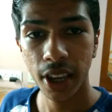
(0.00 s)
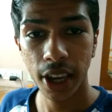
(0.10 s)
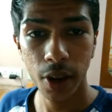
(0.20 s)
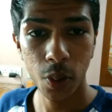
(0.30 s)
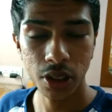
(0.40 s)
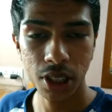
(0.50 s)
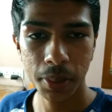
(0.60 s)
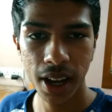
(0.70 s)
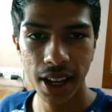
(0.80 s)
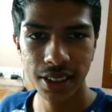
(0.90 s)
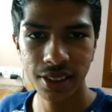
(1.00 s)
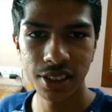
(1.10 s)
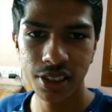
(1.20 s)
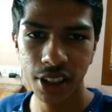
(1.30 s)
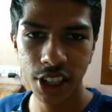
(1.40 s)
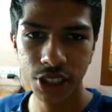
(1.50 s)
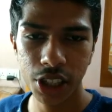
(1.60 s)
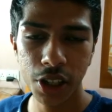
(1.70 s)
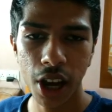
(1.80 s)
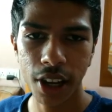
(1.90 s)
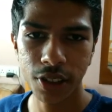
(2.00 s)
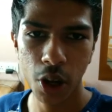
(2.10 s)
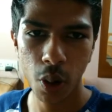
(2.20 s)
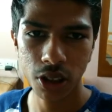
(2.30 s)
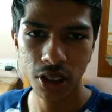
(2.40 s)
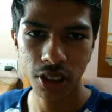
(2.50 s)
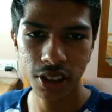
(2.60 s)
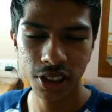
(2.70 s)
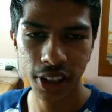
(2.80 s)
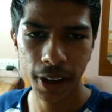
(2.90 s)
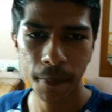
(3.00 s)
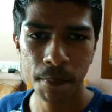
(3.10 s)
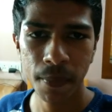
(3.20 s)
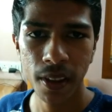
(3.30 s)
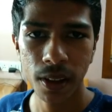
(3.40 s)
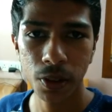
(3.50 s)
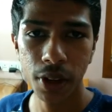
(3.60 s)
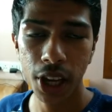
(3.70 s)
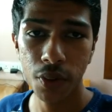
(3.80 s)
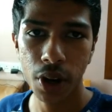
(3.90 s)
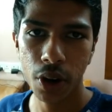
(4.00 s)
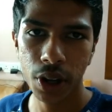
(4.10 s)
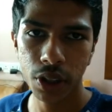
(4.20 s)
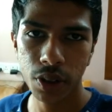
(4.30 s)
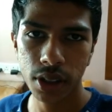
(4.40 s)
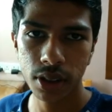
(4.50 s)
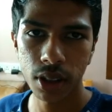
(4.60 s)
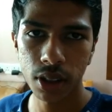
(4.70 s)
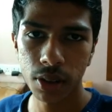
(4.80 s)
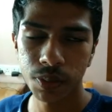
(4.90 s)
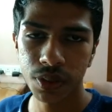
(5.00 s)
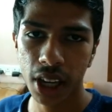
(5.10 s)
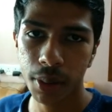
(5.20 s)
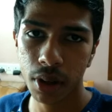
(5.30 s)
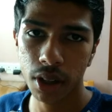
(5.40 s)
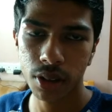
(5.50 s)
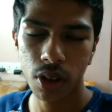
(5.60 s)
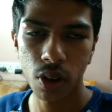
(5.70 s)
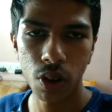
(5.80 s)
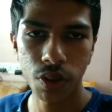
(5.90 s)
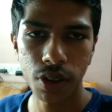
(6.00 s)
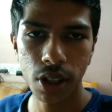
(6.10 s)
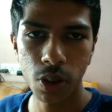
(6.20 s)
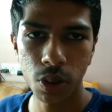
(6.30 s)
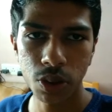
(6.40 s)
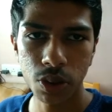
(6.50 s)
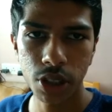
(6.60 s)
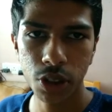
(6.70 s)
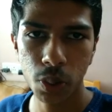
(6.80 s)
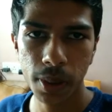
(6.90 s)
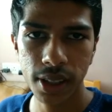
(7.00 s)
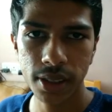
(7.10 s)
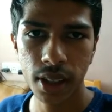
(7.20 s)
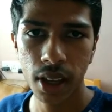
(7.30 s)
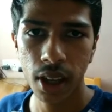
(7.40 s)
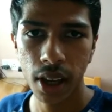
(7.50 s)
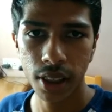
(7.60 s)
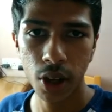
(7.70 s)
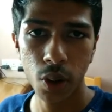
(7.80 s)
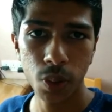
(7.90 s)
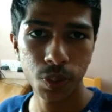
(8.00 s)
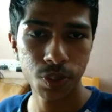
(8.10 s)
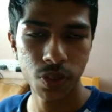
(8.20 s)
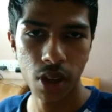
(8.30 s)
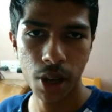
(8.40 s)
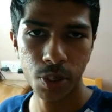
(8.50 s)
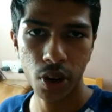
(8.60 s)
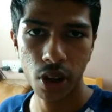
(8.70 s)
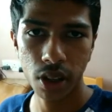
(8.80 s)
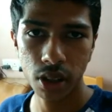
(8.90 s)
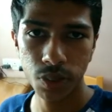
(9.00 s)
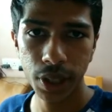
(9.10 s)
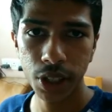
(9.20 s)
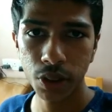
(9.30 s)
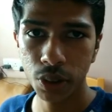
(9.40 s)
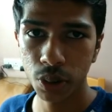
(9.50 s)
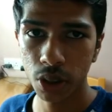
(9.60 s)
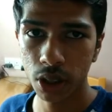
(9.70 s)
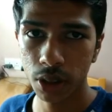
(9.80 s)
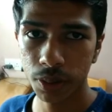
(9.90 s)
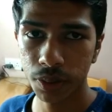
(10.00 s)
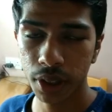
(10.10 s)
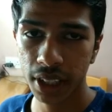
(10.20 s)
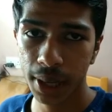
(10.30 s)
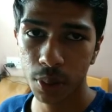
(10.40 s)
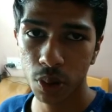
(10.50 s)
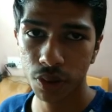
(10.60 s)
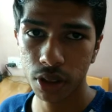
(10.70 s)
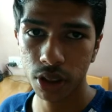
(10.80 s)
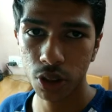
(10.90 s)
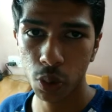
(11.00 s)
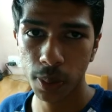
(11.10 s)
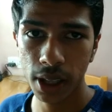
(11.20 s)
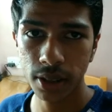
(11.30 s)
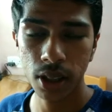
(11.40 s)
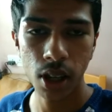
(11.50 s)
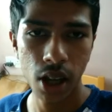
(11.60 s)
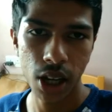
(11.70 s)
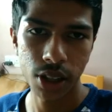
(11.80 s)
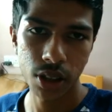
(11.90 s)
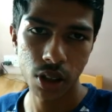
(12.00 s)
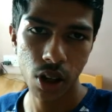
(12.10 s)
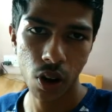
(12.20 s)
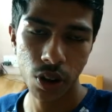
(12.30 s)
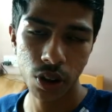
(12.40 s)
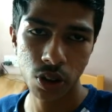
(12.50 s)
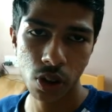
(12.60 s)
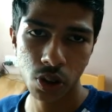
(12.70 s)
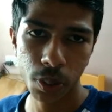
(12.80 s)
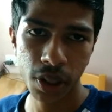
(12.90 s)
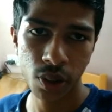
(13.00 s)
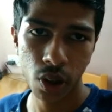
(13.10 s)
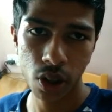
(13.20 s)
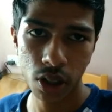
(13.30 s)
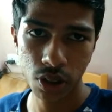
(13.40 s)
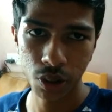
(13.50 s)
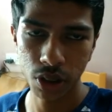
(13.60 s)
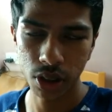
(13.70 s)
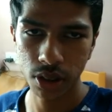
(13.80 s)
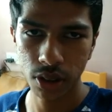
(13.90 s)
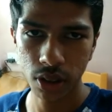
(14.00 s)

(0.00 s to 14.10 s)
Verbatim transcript: Hey what's up guys this is Dinesh here and you're watching Digiteck. Today we are going to test the camera of the Lenovo Zuk Z2 Plus. Now I'm recording this video through the front camera of the Z2 Plus and the audio is also being recorded through this.